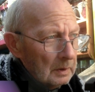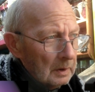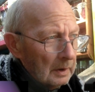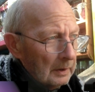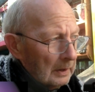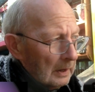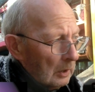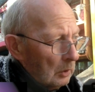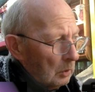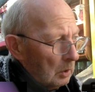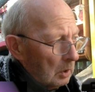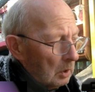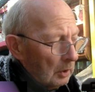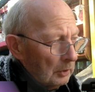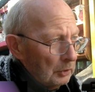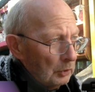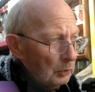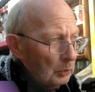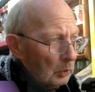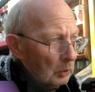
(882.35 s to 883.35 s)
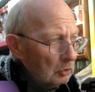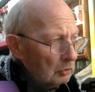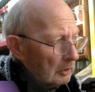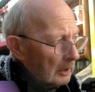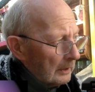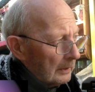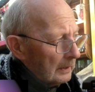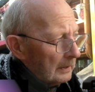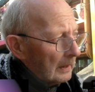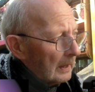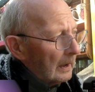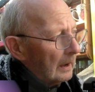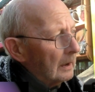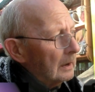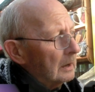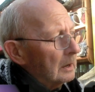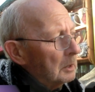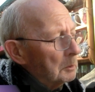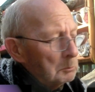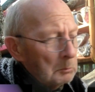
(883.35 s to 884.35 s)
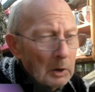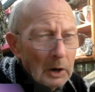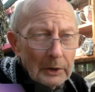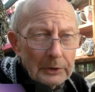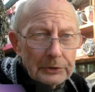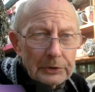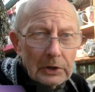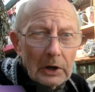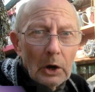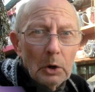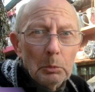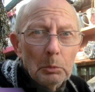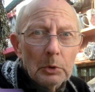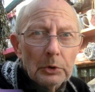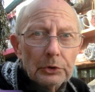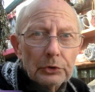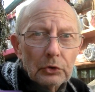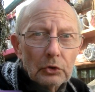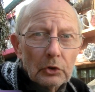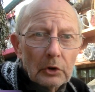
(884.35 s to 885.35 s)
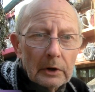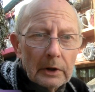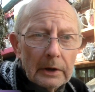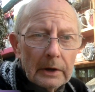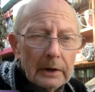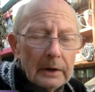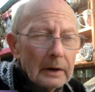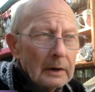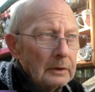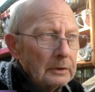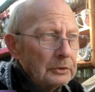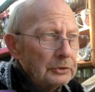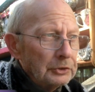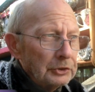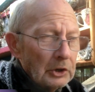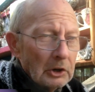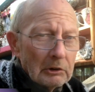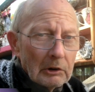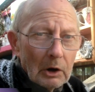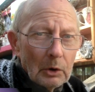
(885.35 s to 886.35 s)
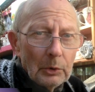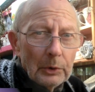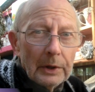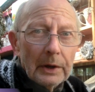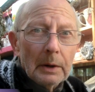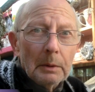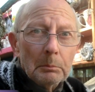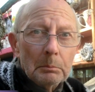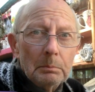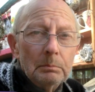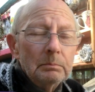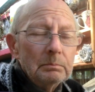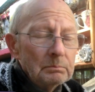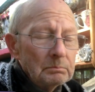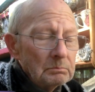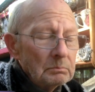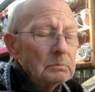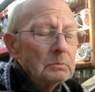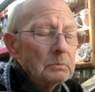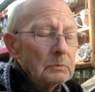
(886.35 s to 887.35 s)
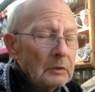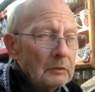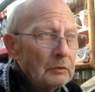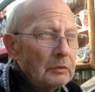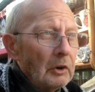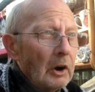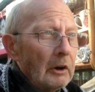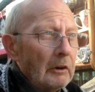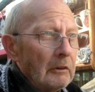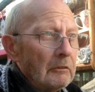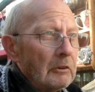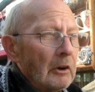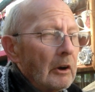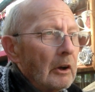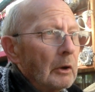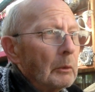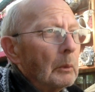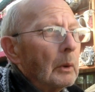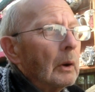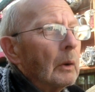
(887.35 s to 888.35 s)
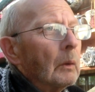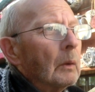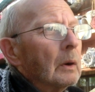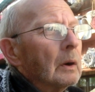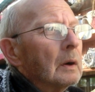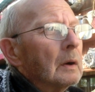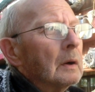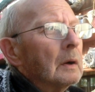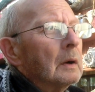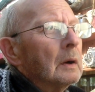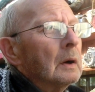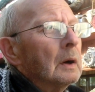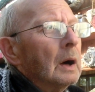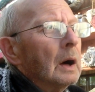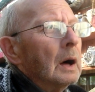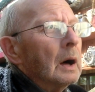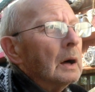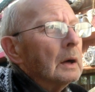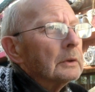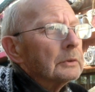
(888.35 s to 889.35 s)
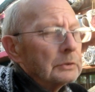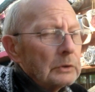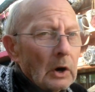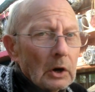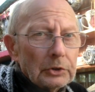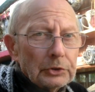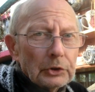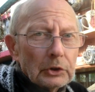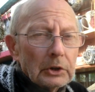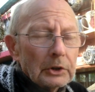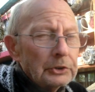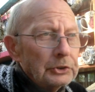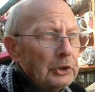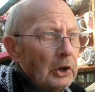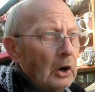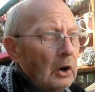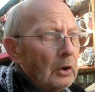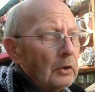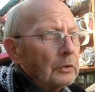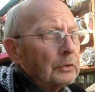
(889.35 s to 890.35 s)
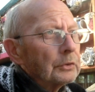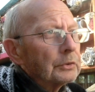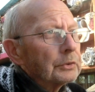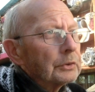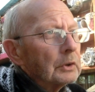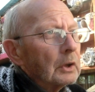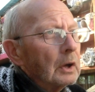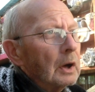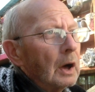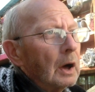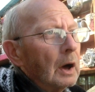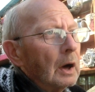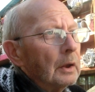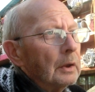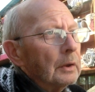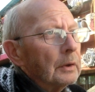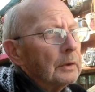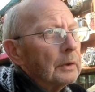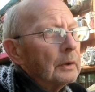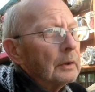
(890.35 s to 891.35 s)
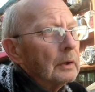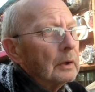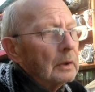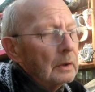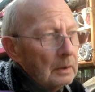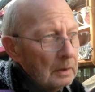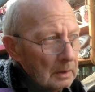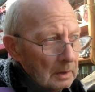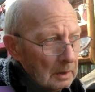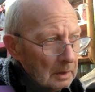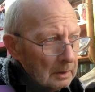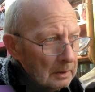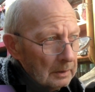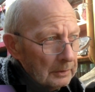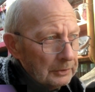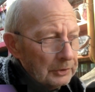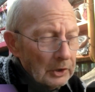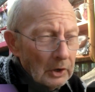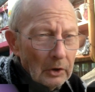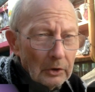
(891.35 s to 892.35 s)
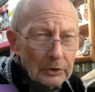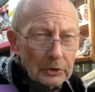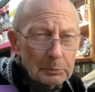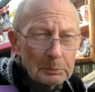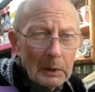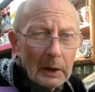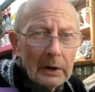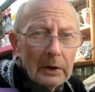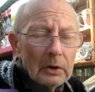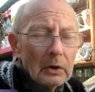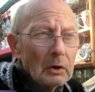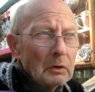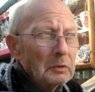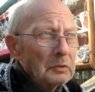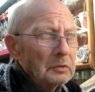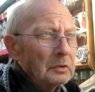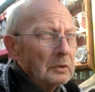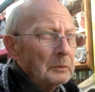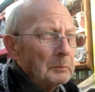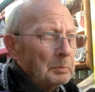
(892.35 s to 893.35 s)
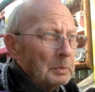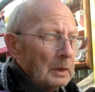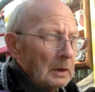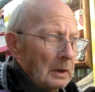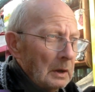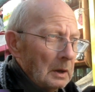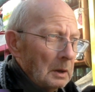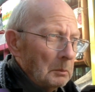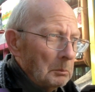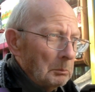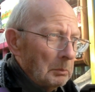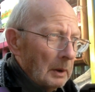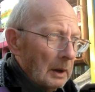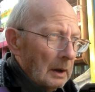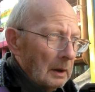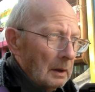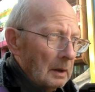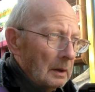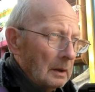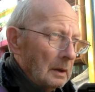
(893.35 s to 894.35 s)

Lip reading: I knew already that my scope was already zeroed in very, very well. So I took a chance, and the chance paid off. But